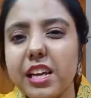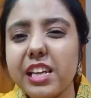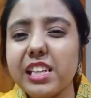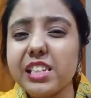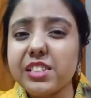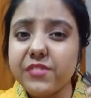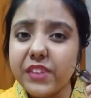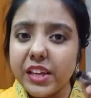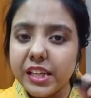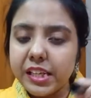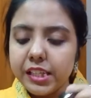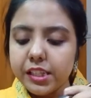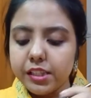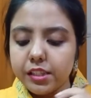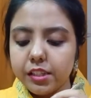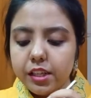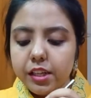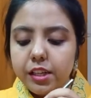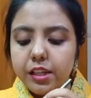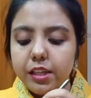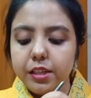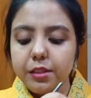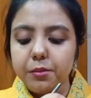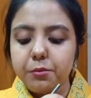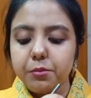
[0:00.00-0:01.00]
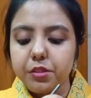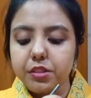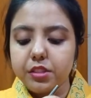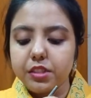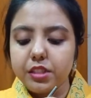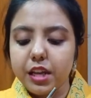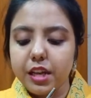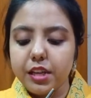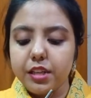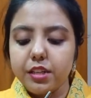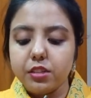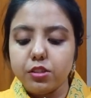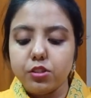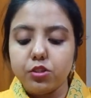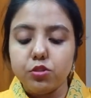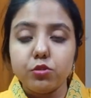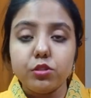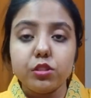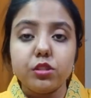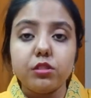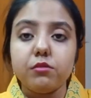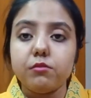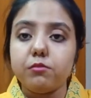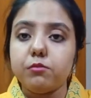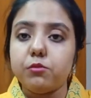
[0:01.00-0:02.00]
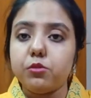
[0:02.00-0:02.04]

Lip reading: It's very thin and precise. You can